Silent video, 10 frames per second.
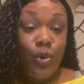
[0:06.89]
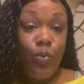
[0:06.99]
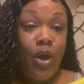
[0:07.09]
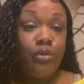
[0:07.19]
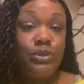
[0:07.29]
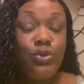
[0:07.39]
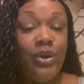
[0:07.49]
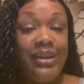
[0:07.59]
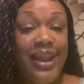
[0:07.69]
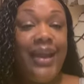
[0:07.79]
Welcome to a
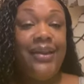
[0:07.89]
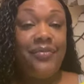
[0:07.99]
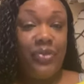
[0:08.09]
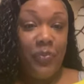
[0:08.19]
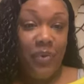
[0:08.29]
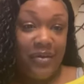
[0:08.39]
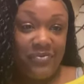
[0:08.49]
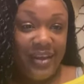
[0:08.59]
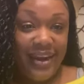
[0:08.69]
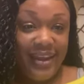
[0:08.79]
night of the
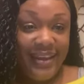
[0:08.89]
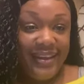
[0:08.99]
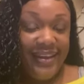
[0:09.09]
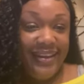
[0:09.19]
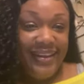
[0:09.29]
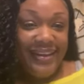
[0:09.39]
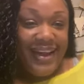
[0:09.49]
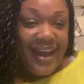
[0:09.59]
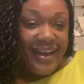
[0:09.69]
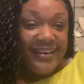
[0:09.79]
prophetic.
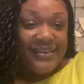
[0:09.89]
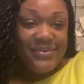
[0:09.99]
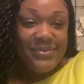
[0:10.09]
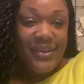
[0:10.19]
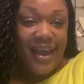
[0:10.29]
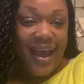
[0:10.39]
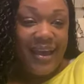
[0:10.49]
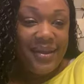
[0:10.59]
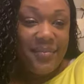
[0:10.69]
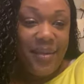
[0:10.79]
Hallelujah. I
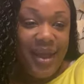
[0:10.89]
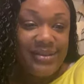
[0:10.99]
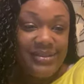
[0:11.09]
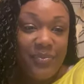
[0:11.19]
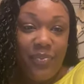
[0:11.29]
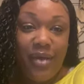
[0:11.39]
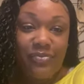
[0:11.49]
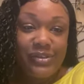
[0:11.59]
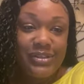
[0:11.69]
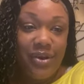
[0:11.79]
am Pastor
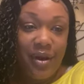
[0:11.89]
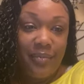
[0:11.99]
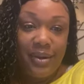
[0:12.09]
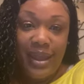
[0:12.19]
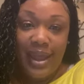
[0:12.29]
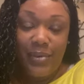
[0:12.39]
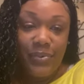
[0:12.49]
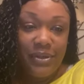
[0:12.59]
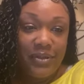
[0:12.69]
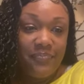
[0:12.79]
Prophetess Carmen
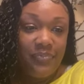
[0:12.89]
Haywood,